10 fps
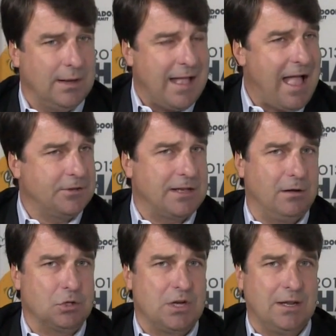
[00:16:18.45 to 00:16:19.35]
How's that
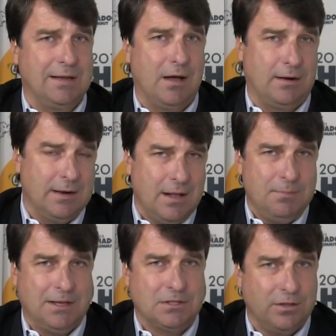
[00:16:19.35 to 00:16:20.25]
all shaking out? And
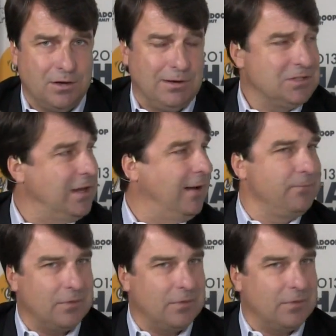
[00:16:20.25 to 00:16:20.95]
because there is a